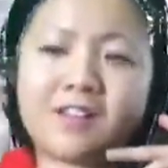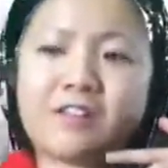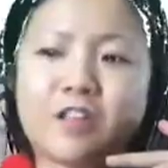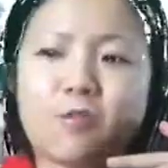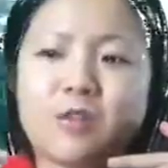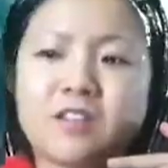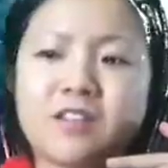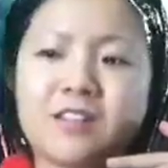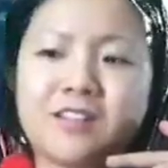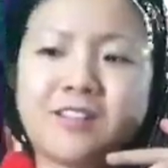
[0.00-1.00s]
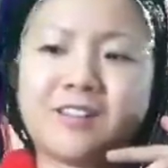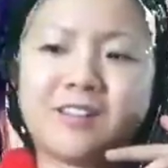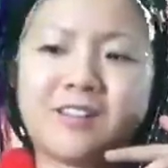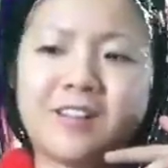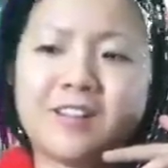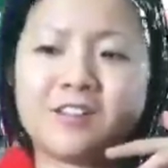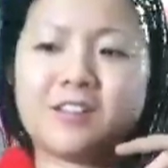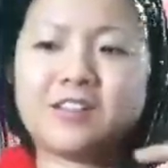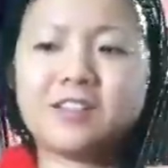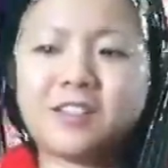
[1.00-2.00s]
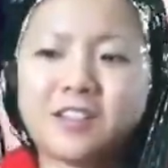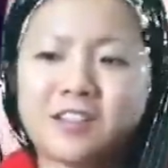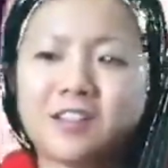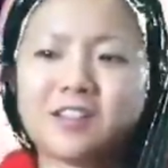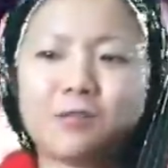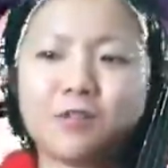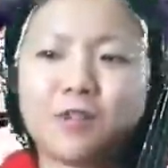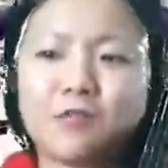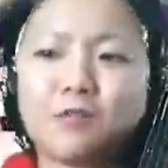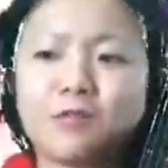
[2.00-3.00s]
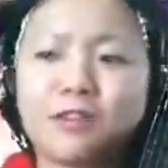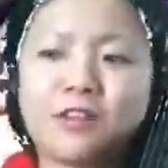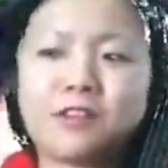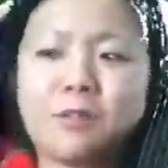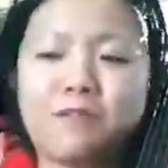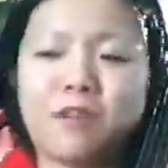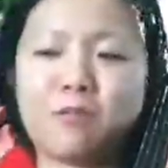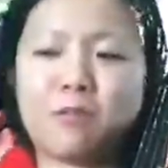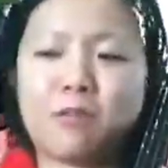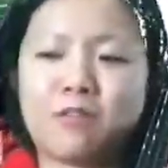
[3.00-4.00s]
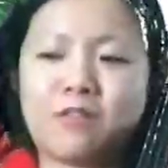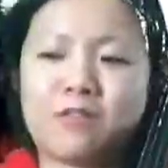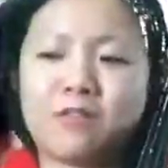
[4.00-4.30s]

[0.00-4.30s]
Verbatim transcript: Sounds like whistling. So listen to this. It's really cool. That's my favorite part.